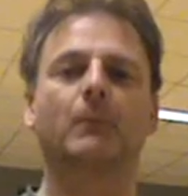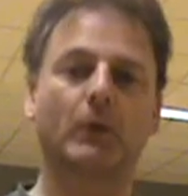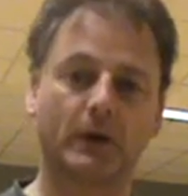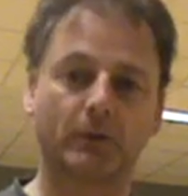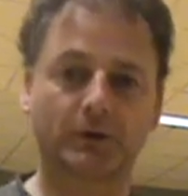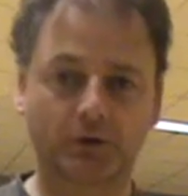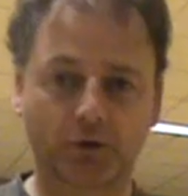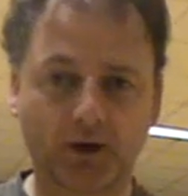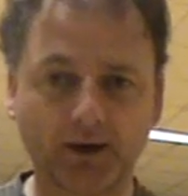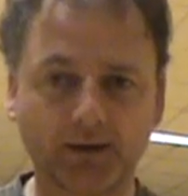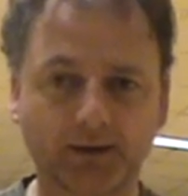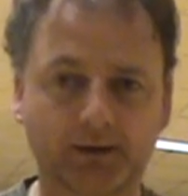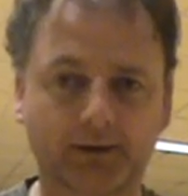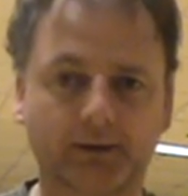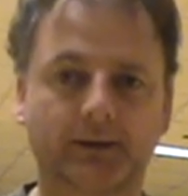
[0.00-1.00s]
What I was trying
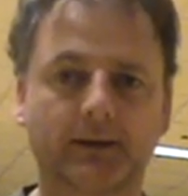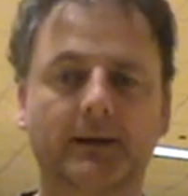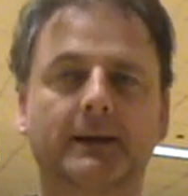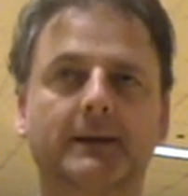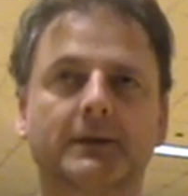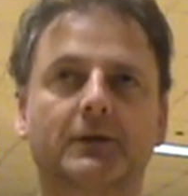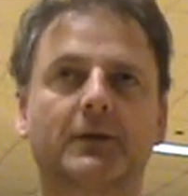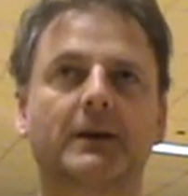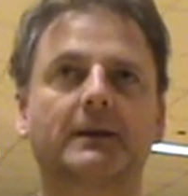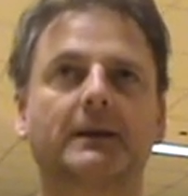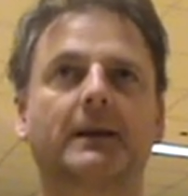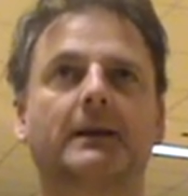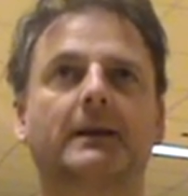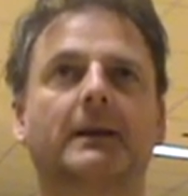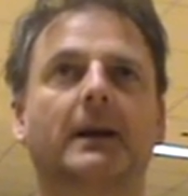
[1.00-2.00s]
to do is trying to
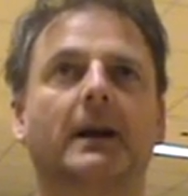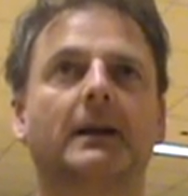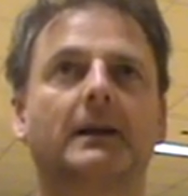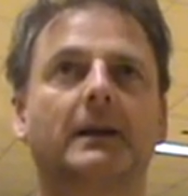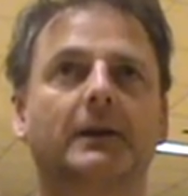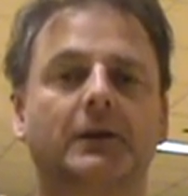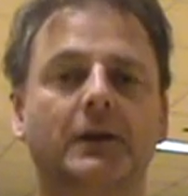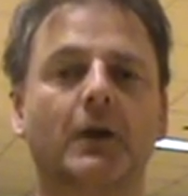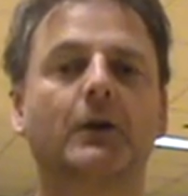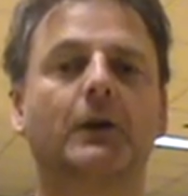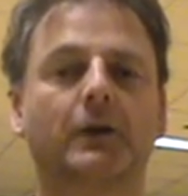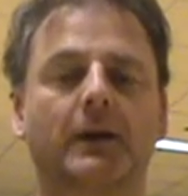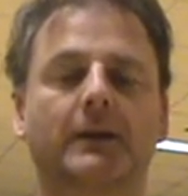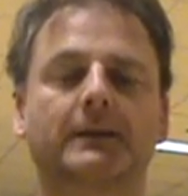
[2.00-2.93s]
get a yoga